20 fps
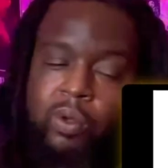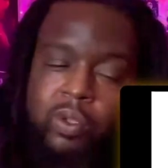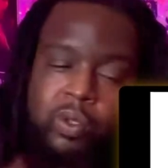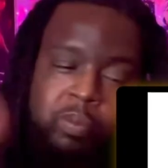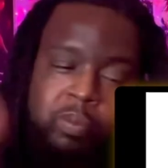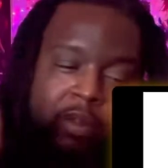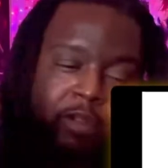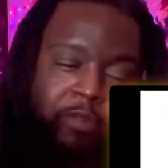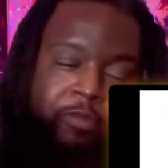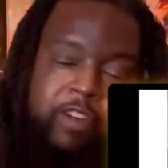Do me
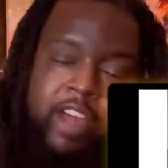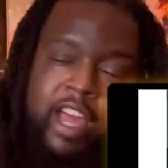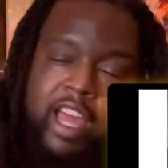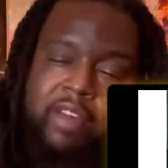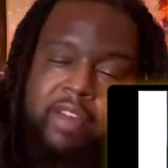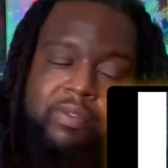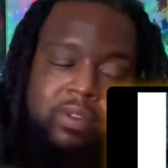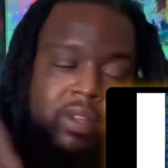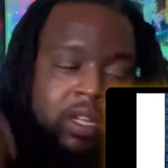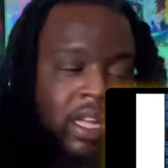a
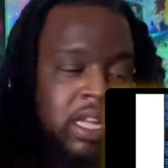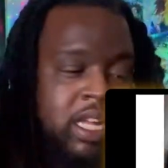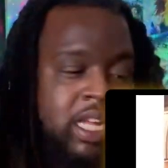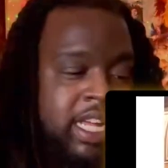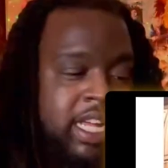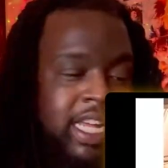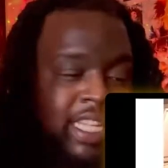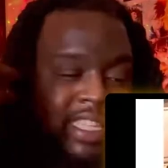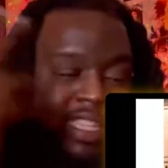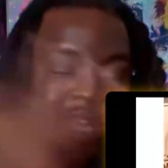favor.
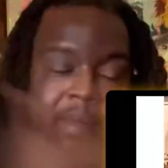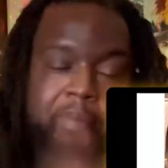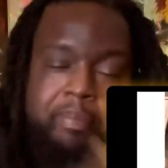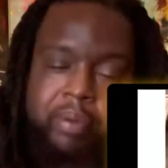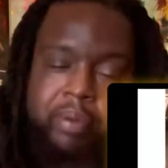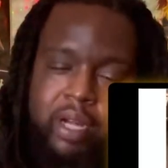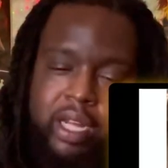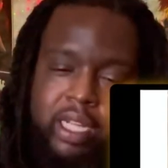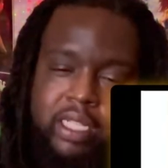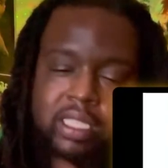Hit that
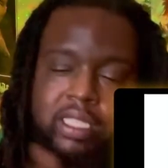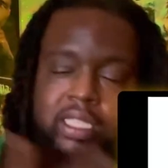button,